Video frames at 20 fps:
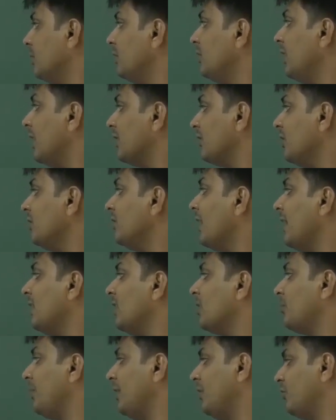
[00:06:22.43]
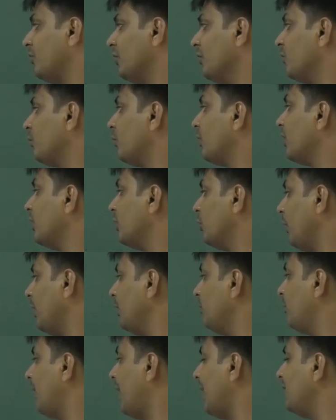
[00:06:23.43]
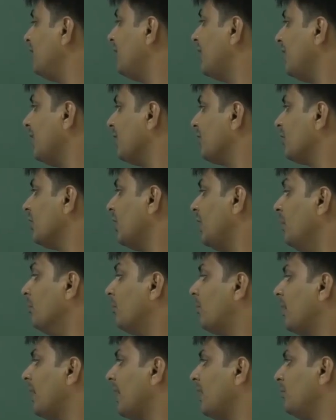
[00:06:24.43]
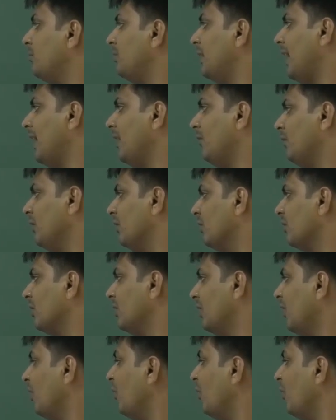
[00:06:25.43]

the other diner patrons were annoyed by Derek's impolite behavior.